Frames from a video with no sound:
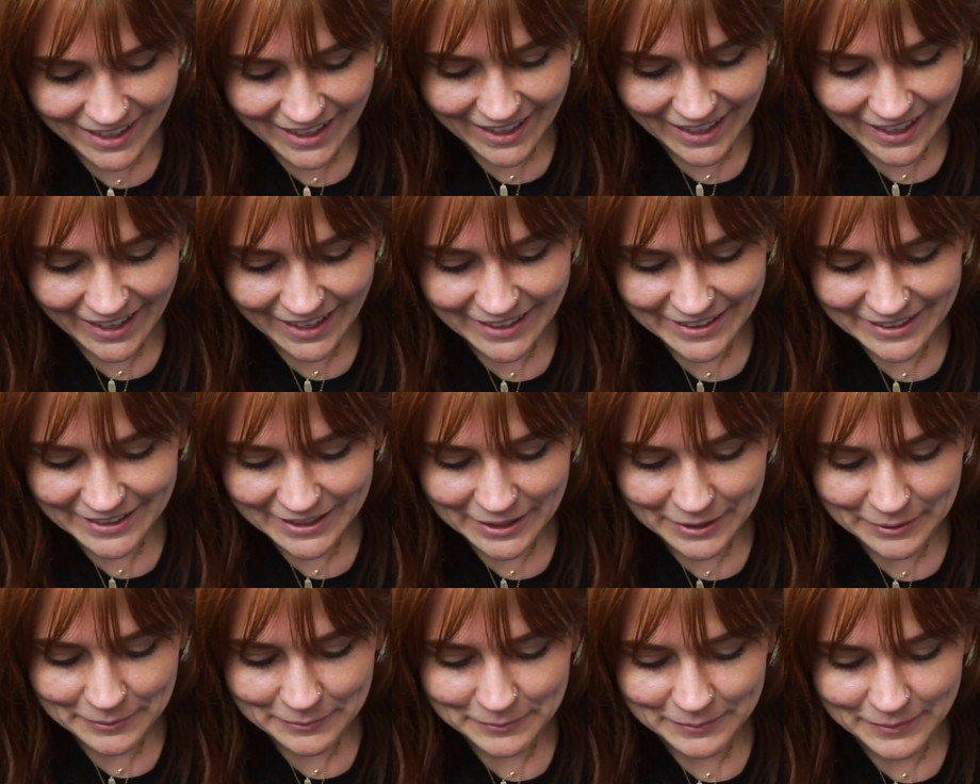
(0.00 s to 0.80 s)
I
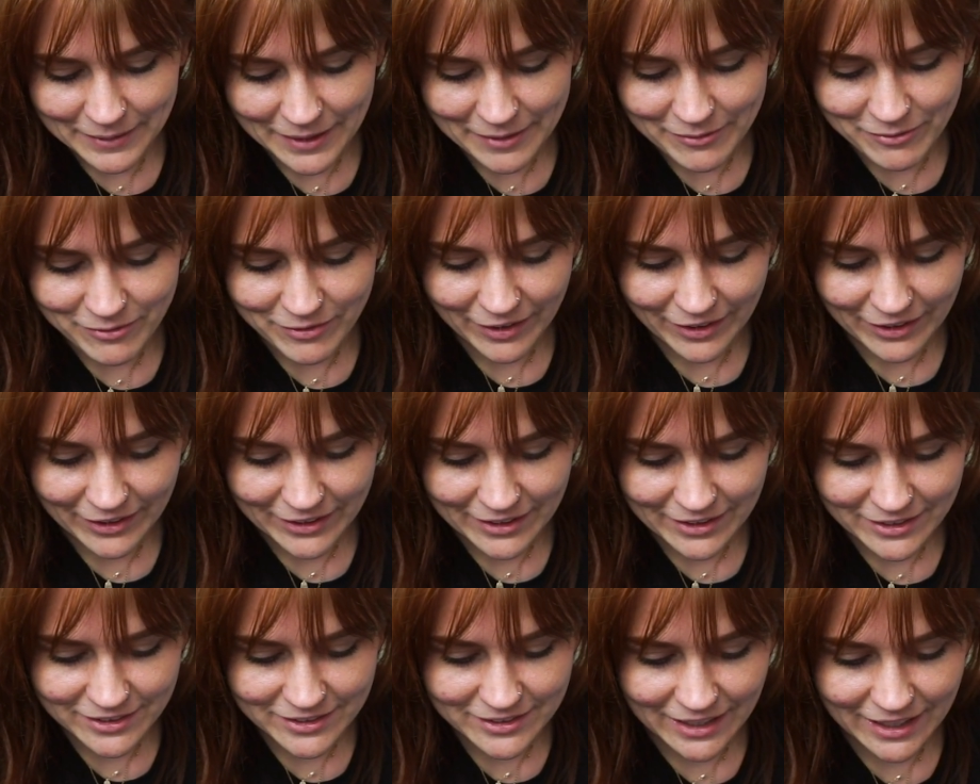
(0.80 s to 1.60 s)
um, am
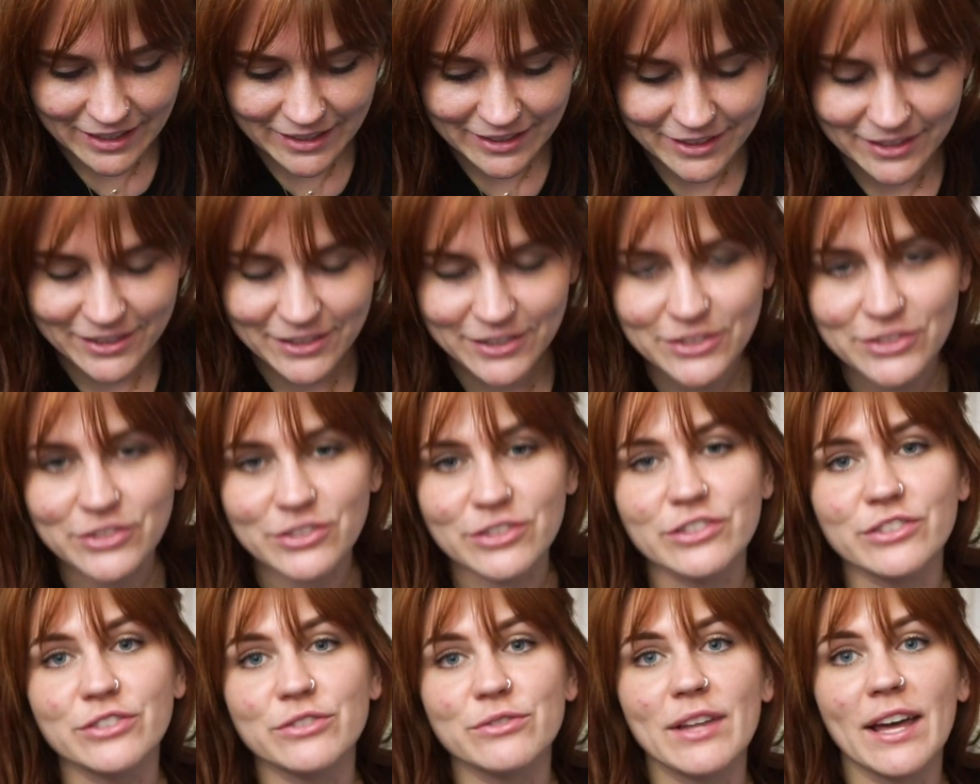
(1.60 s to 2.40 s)
very excited
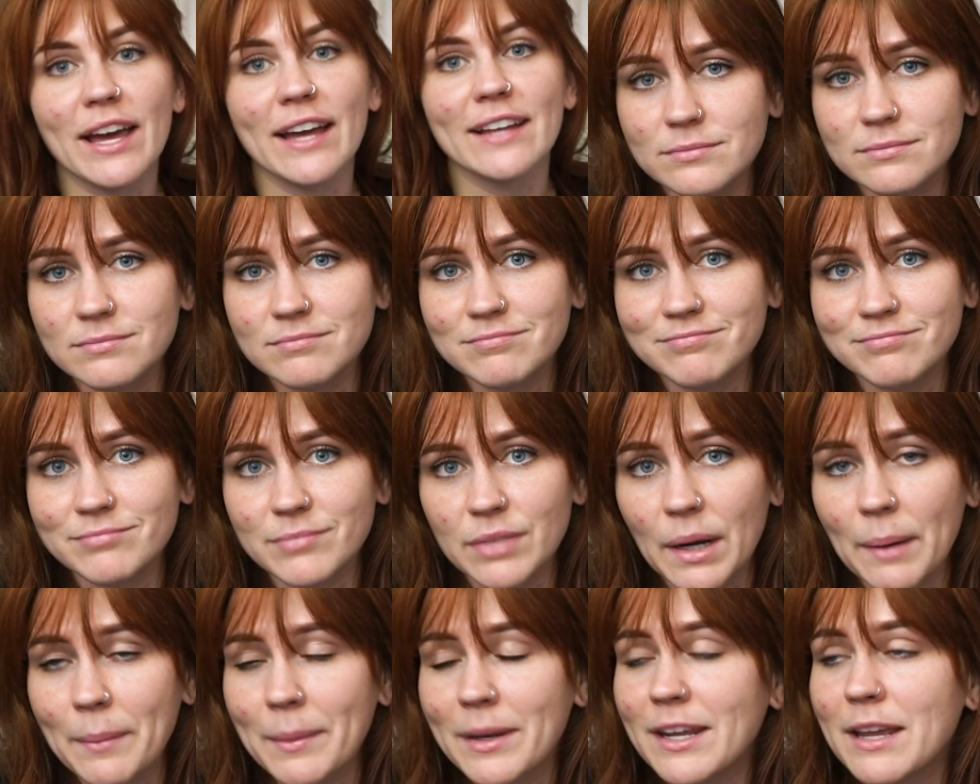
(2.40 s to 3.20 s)
to do that,
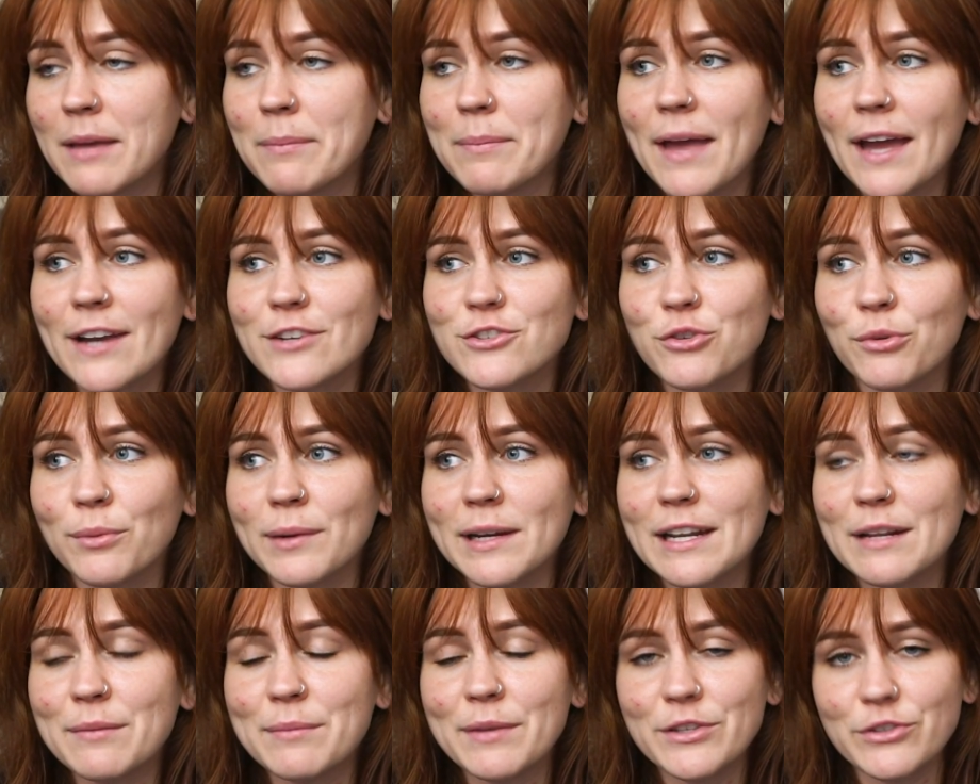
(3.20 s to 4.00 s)
but I'm going to get back to
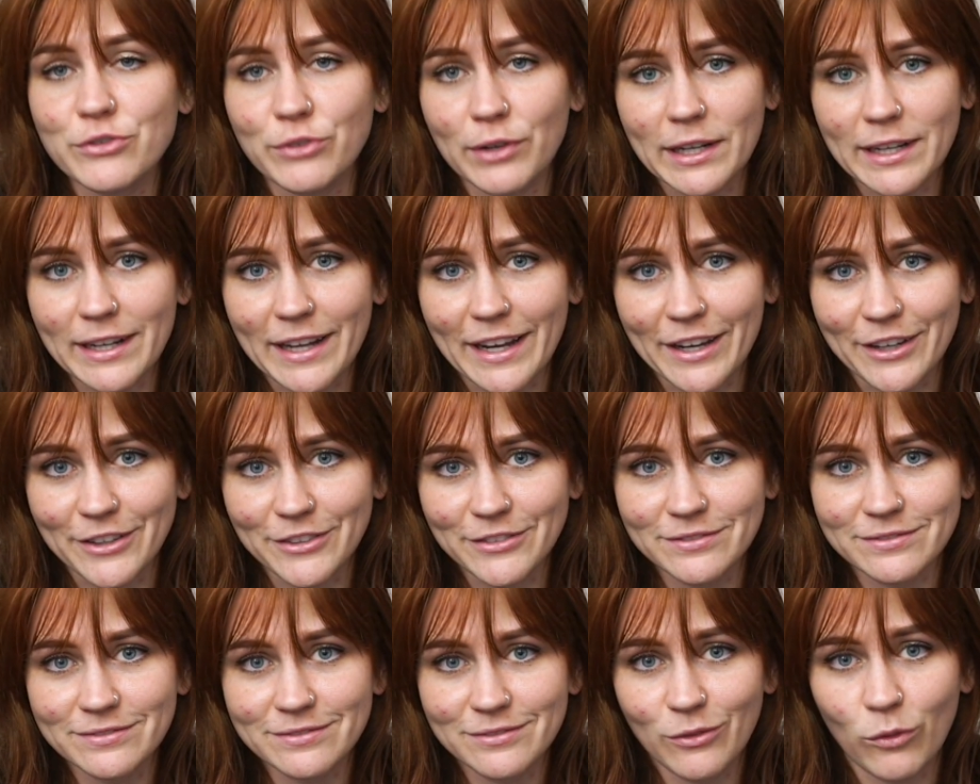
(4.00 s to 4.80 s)
reading Misery
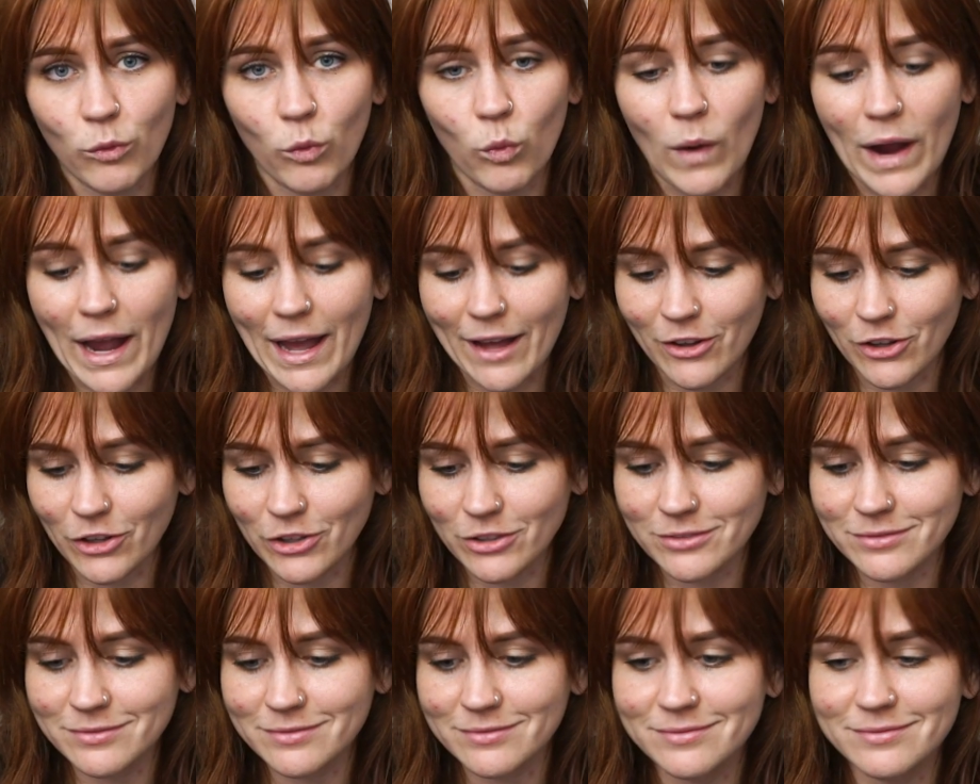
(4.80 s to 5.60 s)
now.
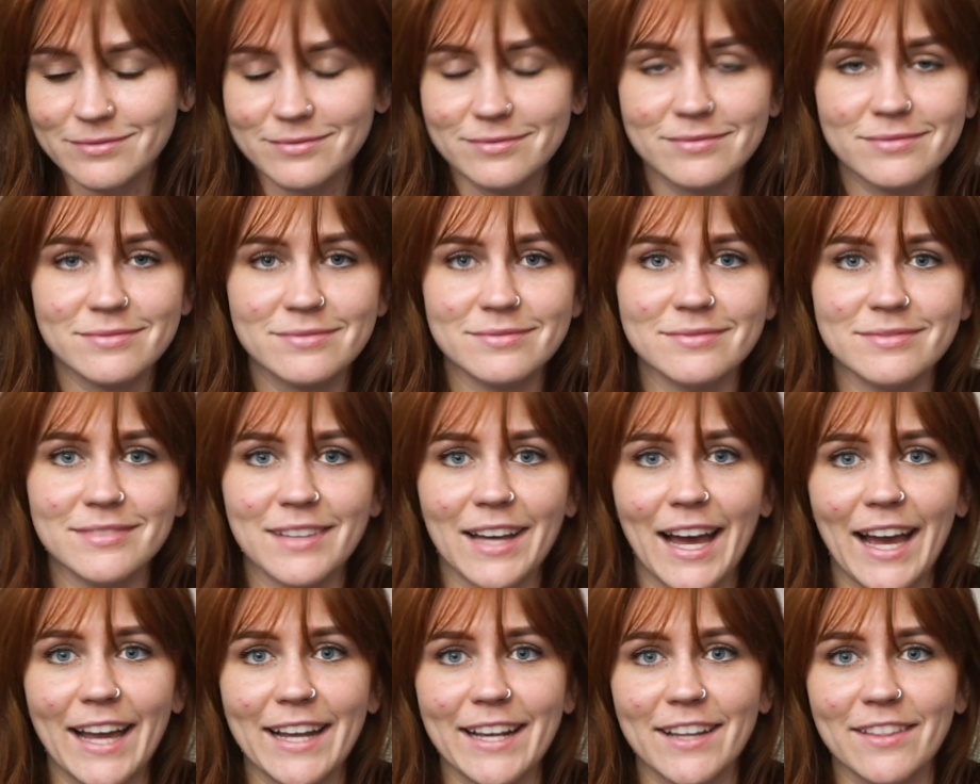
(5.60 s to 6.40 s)
Wow.
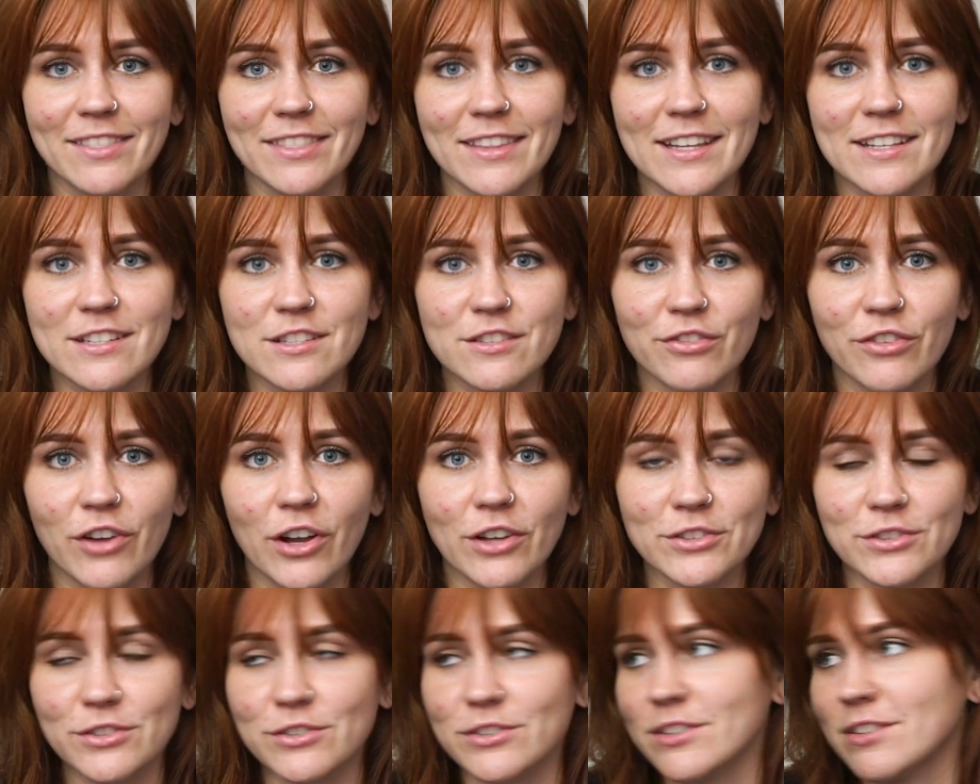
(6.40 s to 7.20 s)
I get these
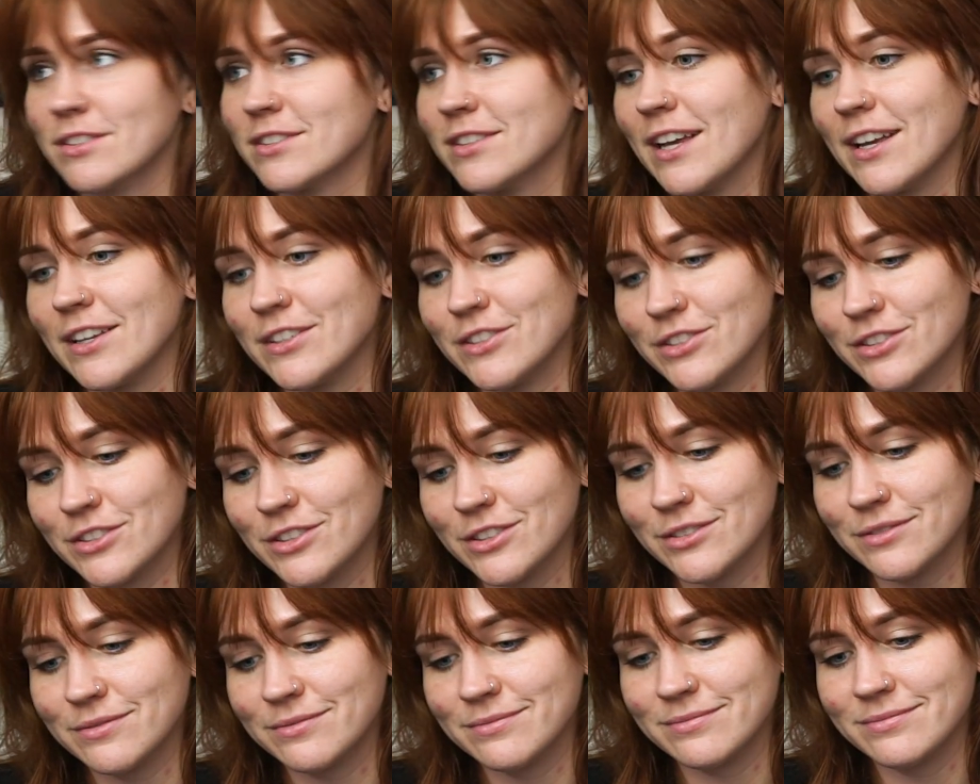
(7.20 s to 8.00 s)
fossils assessed.
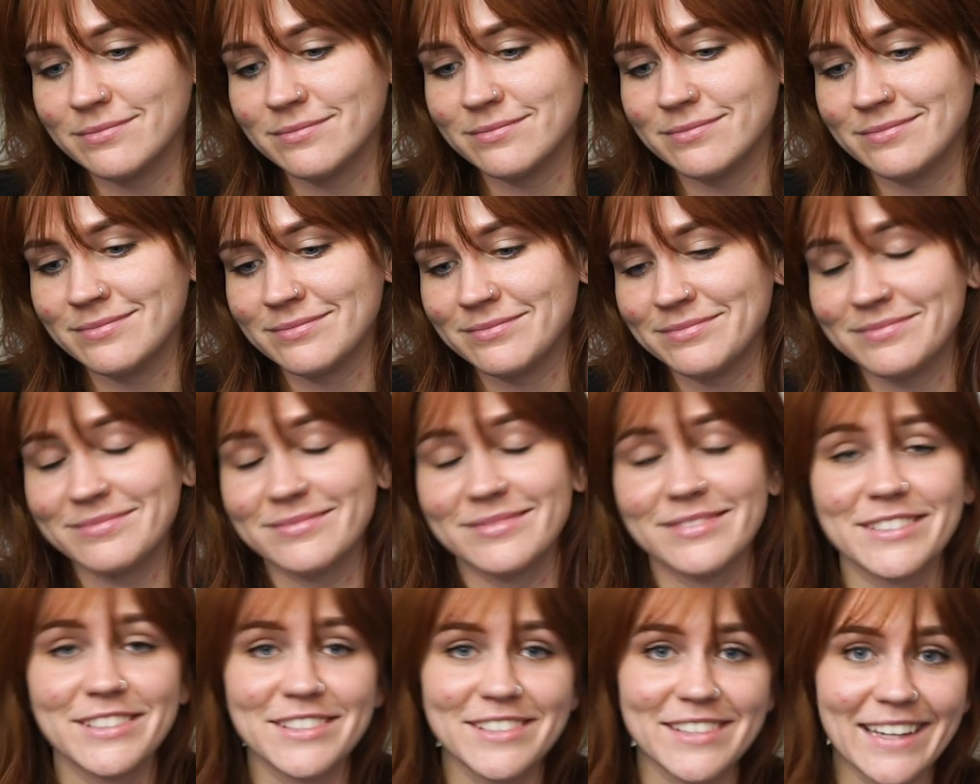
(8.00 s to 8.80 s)

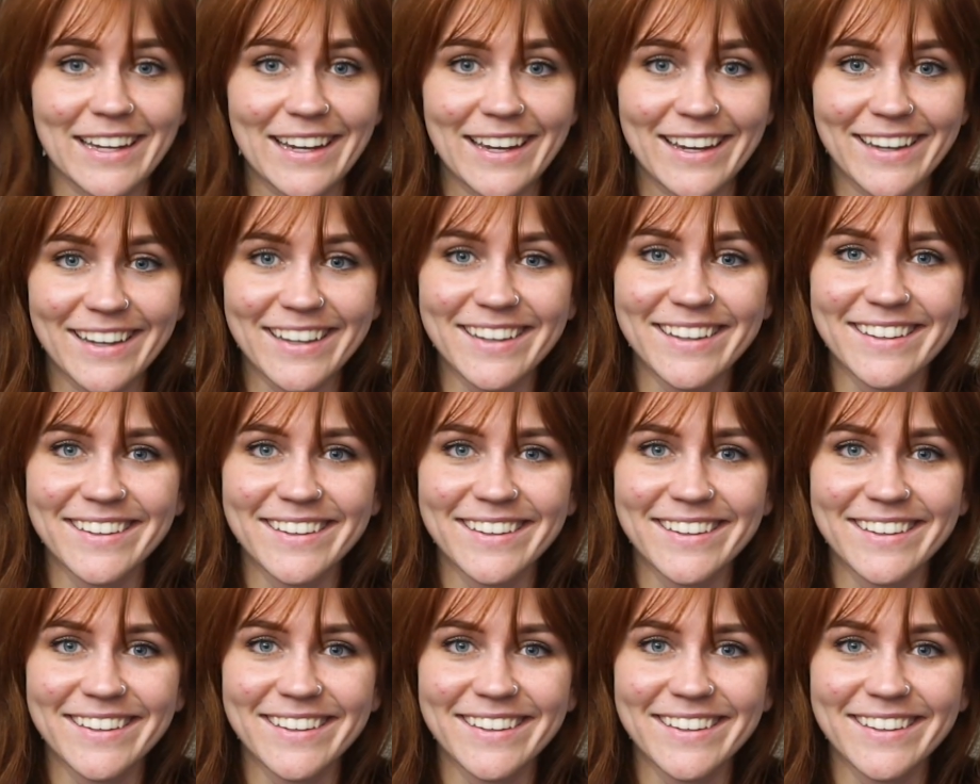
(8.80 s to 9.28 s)
See ya.